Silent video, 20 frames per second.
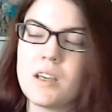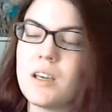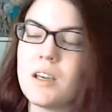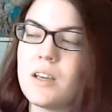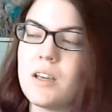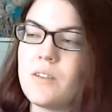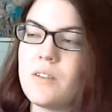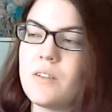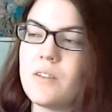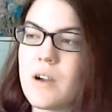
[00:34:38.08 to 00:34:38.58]

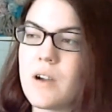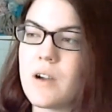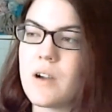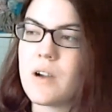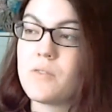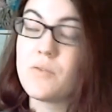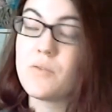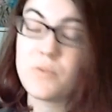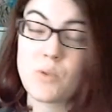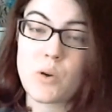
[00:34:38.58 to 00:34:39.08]
for,
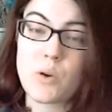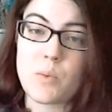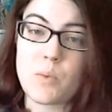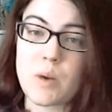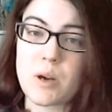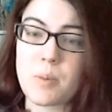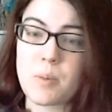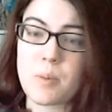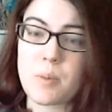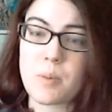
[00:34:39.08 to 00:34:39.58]
for
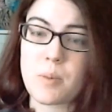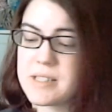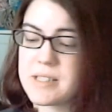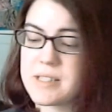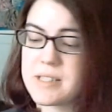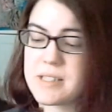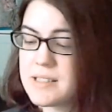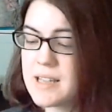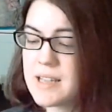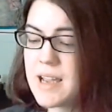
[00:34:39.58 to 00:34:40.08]
work
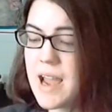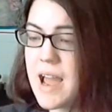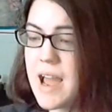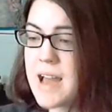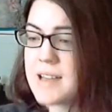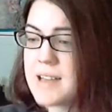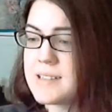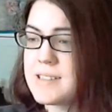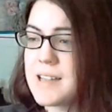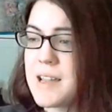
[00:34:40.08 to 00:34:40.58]
purposes. It
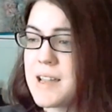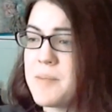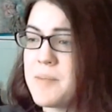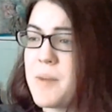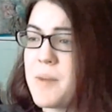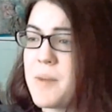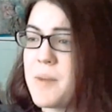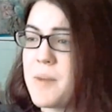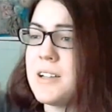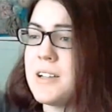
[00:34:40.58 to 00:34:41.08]
has a
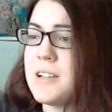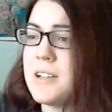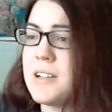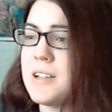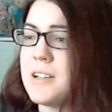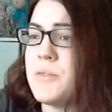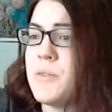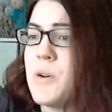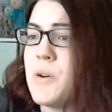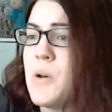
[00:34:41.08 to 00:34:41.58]
bottle
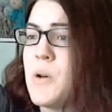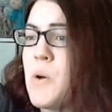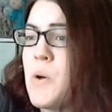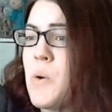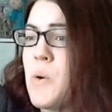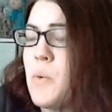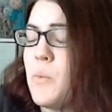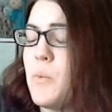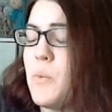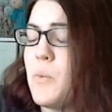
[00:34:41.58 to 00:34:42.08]
of
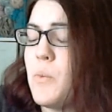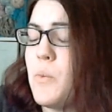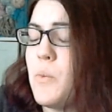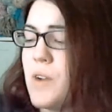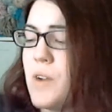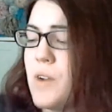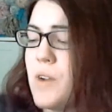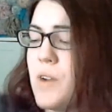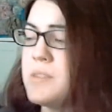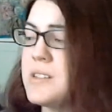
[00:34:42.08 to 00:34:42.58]
Wolf
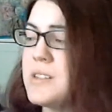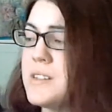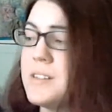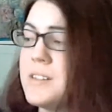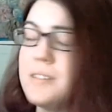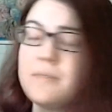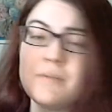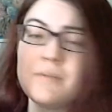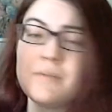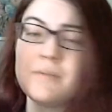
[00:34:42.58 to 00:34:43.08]
Farms
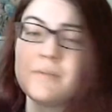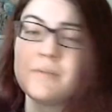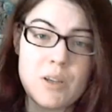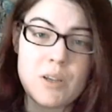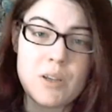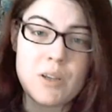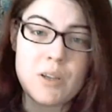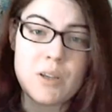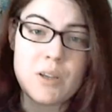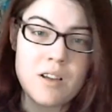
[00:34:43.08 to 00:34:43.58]

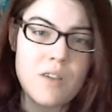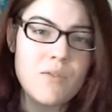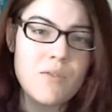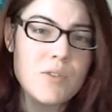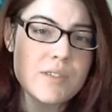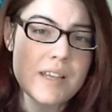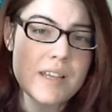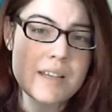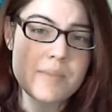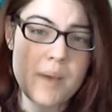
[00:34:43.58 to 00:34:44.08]
lotion, a
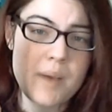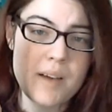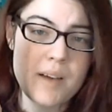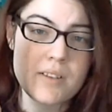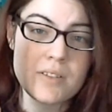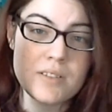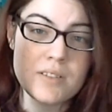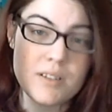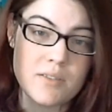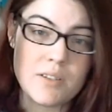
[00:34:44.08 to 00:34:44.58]
full-size
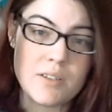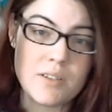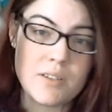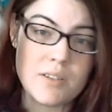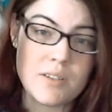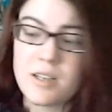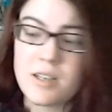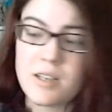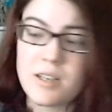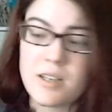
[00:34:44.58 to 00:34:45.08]
bottle of
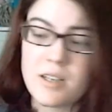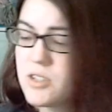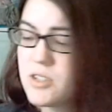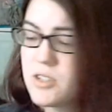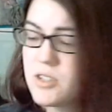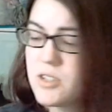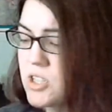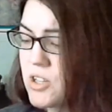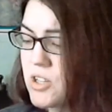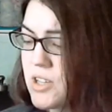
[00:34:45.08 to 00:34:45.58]
lotion,
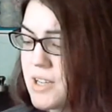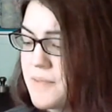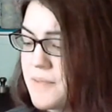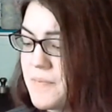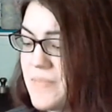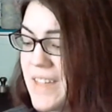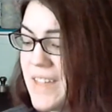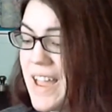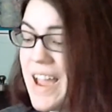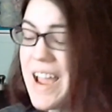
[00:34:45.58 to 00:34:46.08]
just chilling,
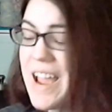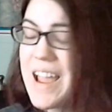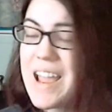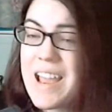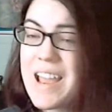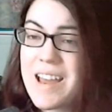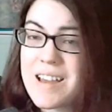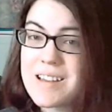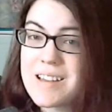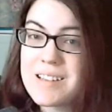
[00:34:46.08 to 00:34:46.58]

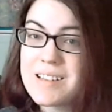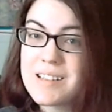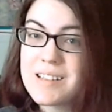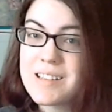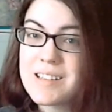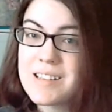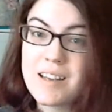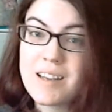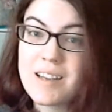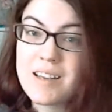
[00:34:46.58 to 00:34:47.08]
and
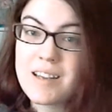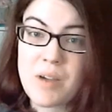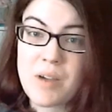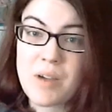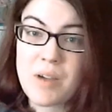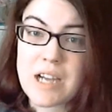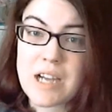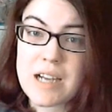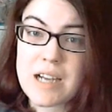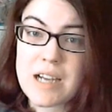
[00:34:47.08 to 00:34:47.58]
a knitting
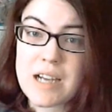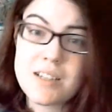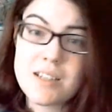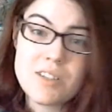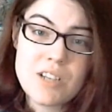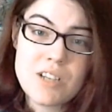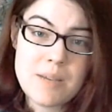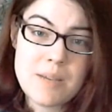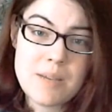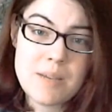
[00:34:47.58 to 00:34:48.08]
project.
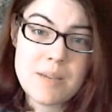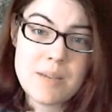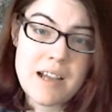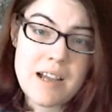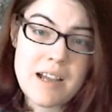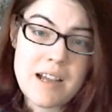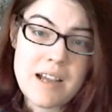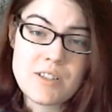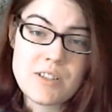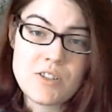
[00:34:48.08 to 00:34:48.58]
James, I
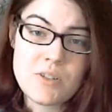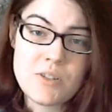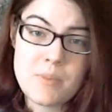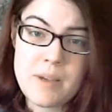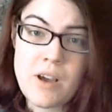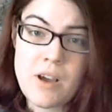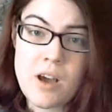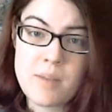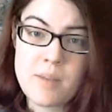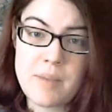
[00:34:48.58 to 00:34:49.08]
expect you to be
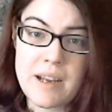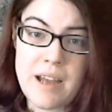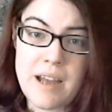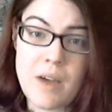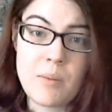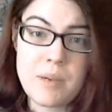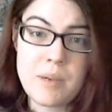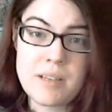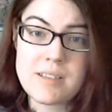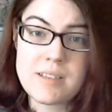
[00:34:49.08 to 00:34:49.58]
gone by now
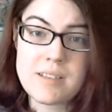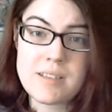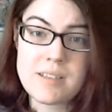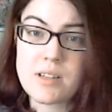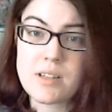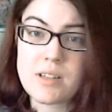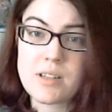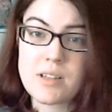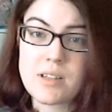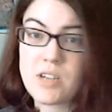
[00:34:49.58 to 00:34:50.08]
because that was a
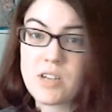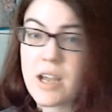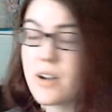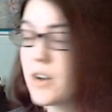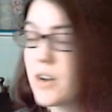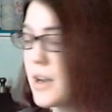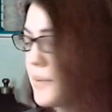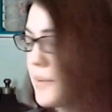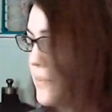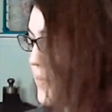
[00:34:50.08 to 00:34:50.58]
lot of chattering.